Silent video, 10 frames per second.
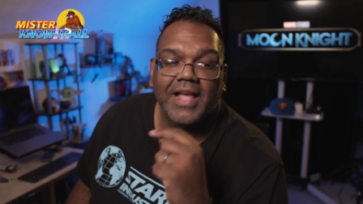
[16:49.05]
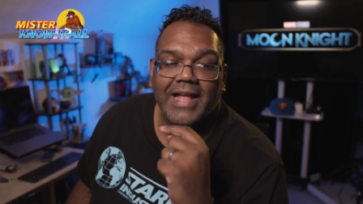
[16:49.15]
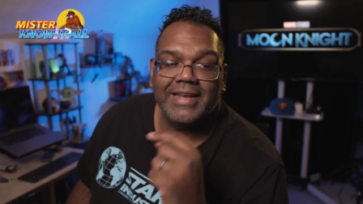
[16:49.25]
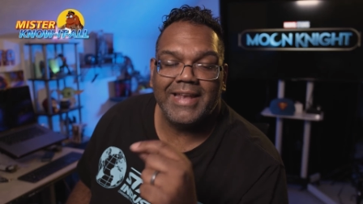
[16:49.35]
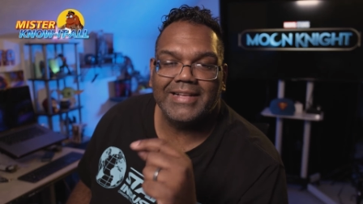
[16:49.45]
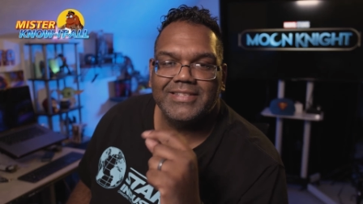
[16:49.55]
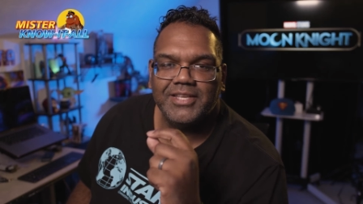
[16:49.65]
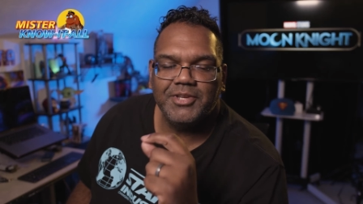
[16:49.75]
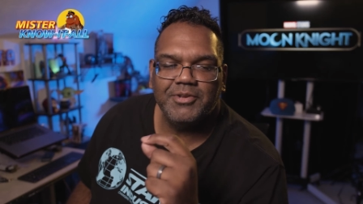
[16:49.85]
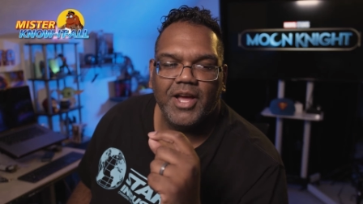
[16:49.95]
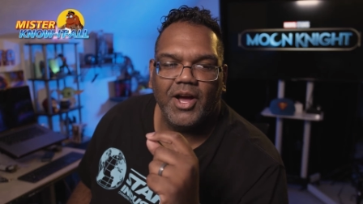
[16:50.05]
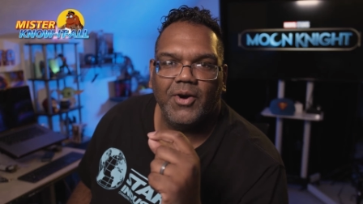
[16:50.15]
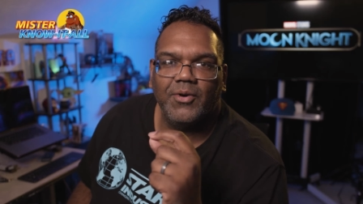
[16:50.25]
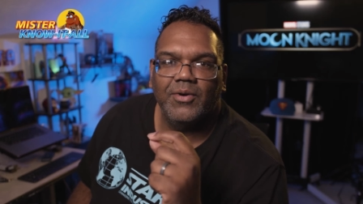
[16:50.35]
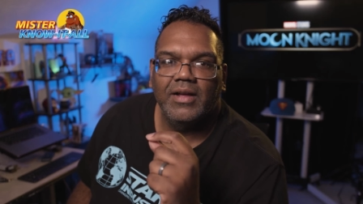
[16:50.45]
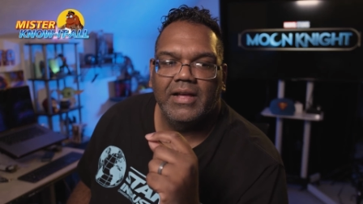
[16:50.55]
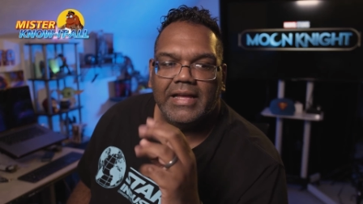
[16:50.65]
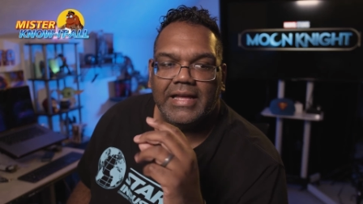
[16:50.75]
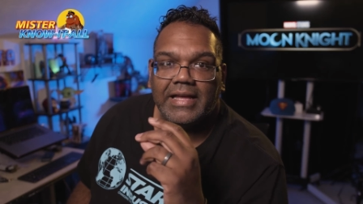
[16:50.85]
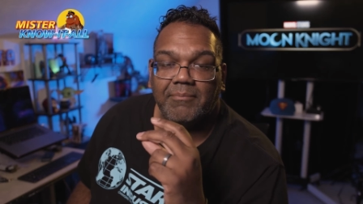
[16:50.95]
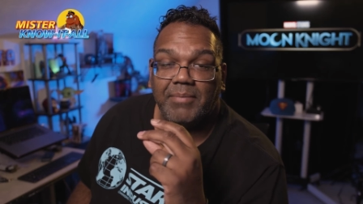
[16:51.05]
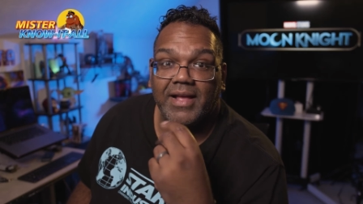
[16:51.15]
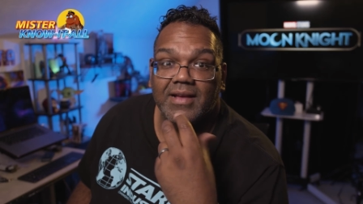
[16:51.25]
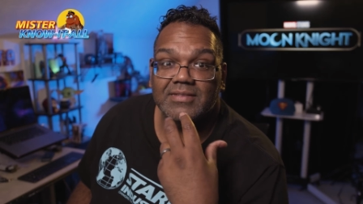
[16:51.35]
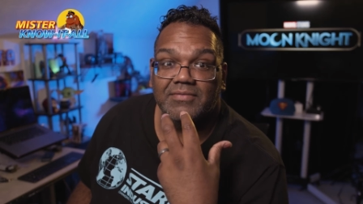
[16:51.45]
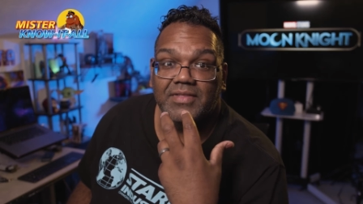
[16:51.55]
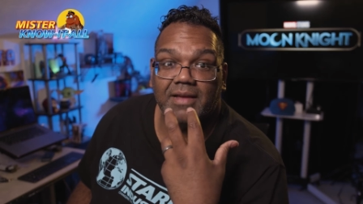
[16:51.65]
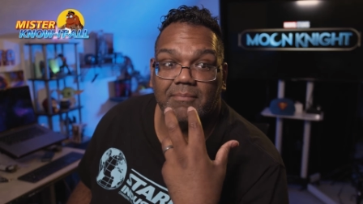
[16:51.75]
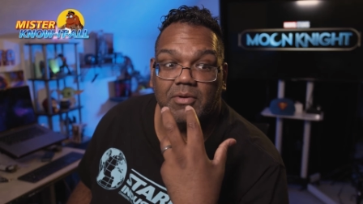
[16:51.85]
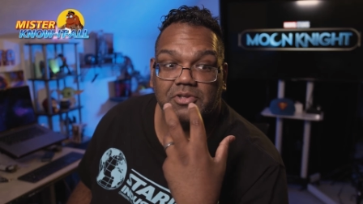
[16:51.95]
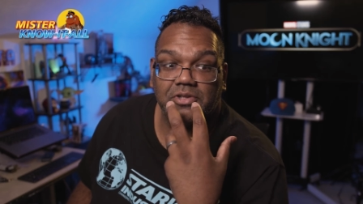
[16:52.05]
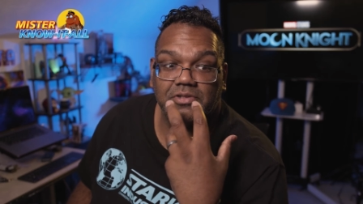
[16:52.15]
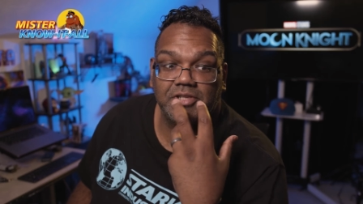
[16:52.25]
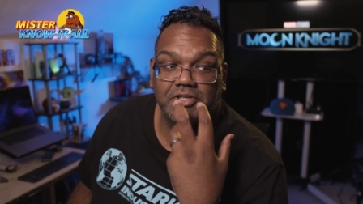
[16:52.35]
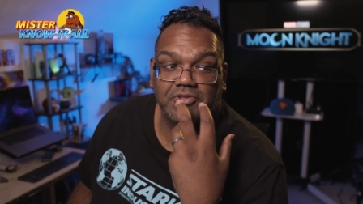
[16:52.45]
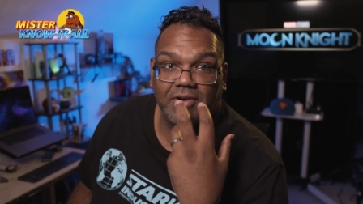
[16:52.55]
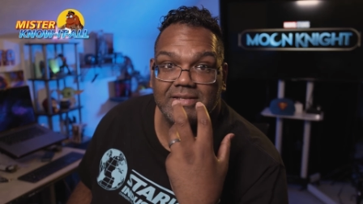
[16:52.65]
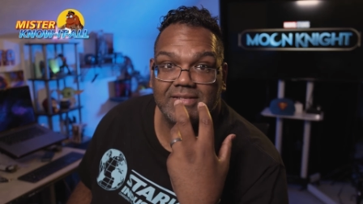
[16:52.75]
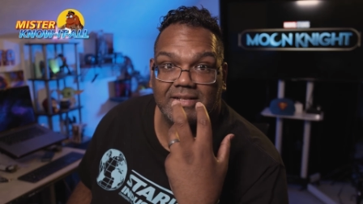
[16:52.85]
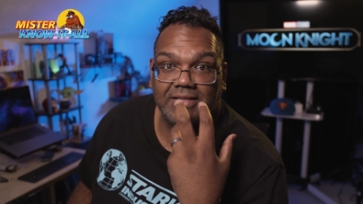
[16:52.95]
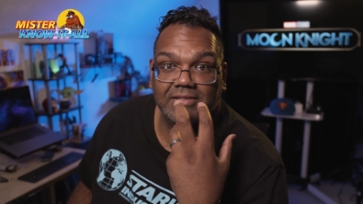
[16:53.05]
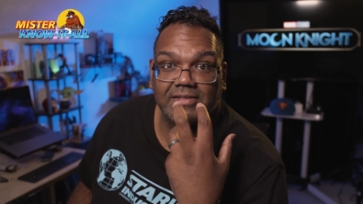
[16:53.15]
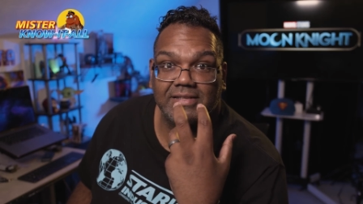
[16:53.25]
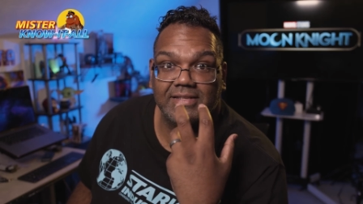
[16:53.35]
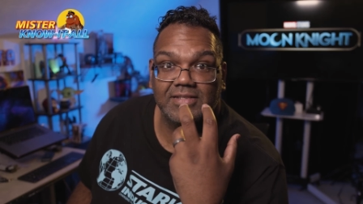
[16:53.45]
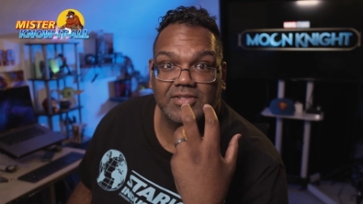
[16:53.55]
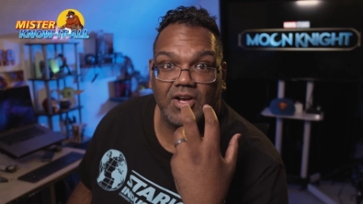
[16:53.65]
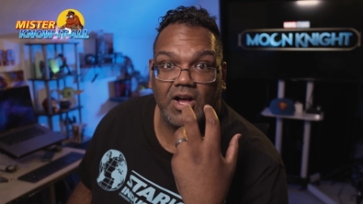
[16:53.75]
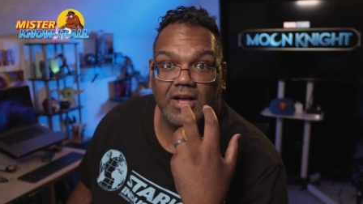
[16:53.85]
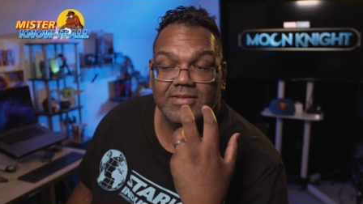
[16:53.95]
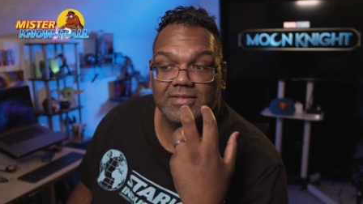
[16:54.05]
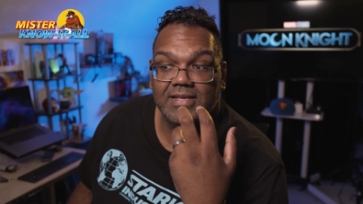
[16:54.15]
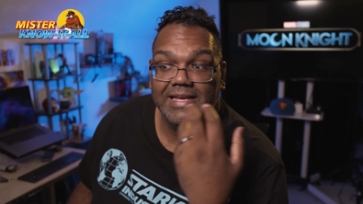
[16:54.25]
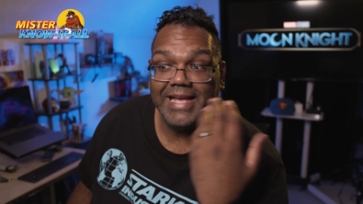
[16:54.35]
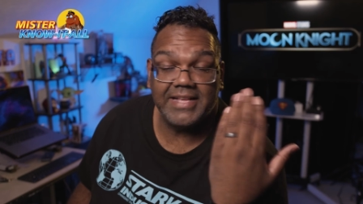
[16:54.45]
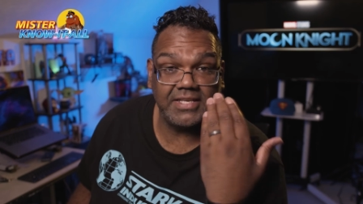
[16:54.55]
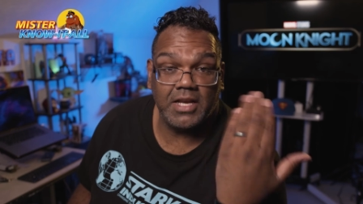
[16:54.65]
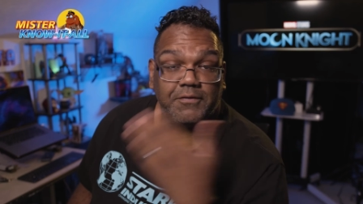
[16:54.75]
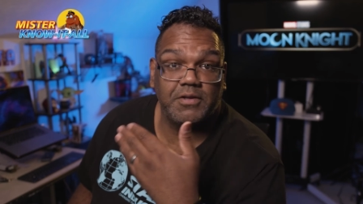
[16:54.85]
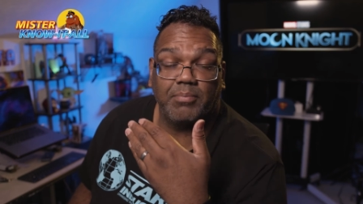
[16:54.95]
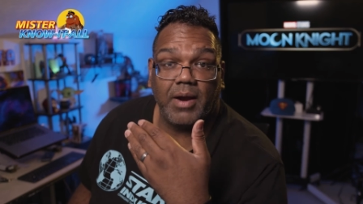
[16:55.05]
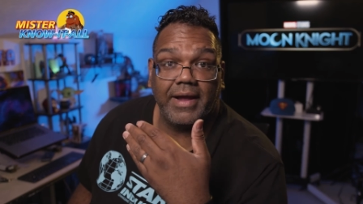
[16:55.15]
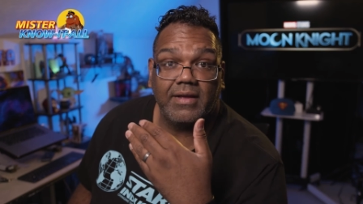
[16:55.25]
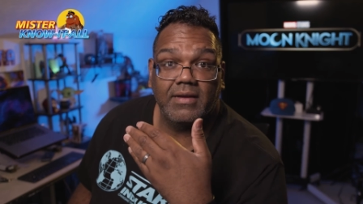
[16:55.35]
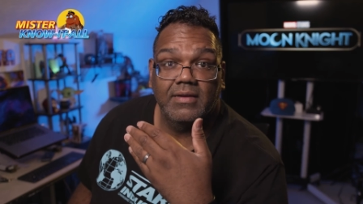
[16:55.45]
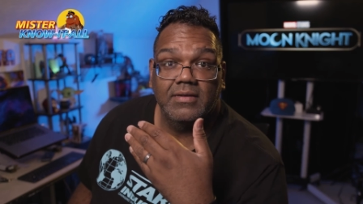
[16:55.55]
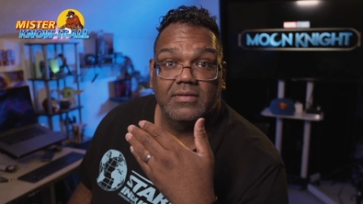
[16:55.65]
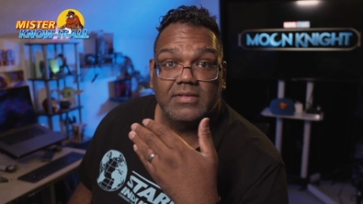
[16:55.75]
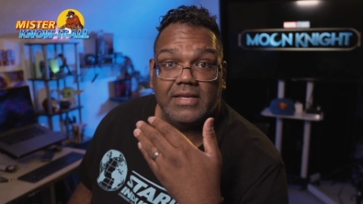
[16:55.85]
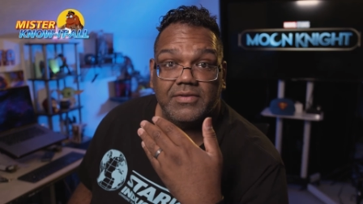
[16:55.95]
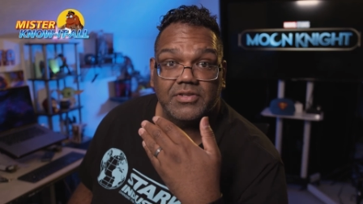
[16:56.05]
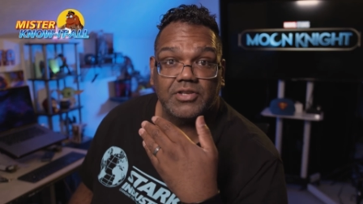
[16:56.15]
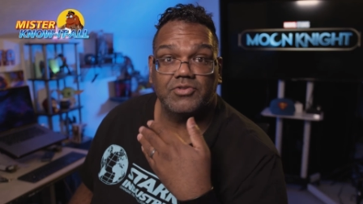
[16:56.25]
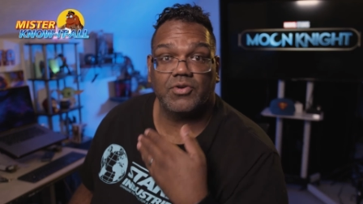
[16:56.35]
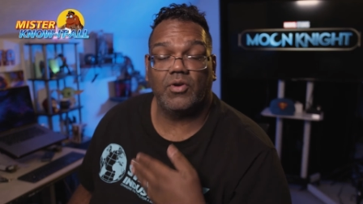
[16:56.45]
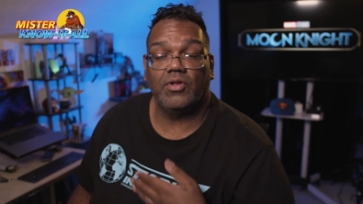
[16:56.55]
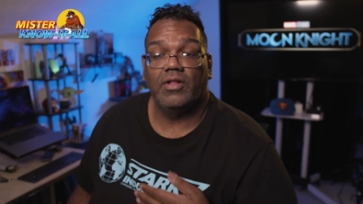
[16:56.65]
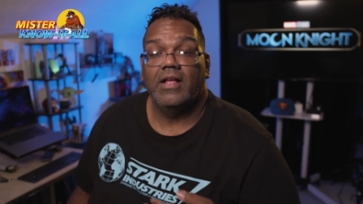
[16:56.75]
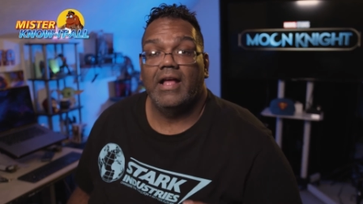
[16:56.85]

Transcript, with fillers: And next thing you know, because of the emotional distress clearly this has caused, it's enough to break Steven's control.